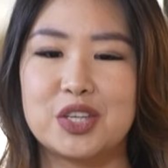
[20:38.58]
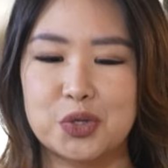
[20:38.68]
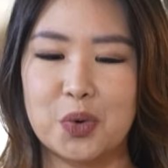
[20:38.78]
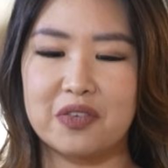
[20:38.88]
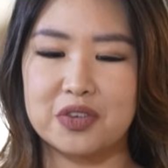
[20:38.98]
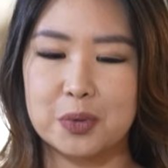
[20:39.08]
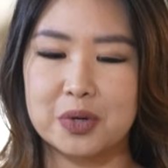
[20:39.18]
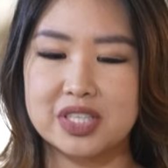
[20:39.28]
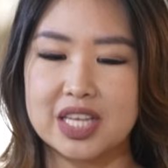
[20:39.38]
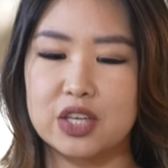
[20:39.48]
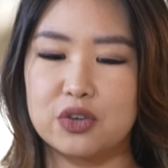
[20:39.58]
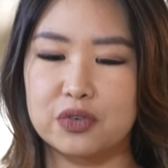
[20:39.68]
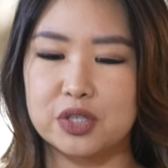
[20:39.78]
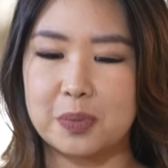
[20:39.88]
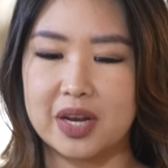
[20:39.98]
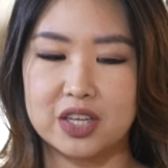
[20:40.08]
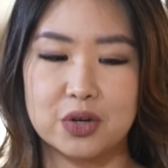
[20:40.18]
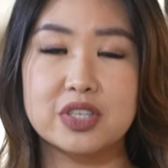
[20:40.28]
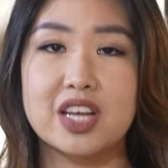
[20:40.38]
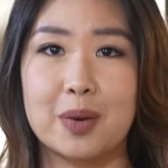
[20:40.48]
To our viewers, thank you for spending
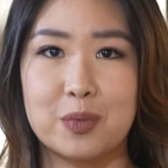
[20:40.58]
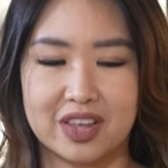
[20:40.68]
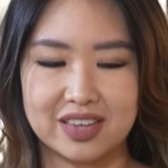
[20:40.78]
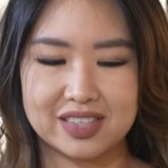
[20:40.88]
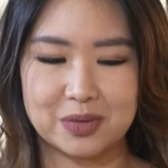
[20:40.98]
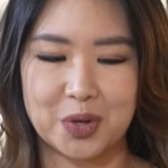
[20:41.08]
your time with us.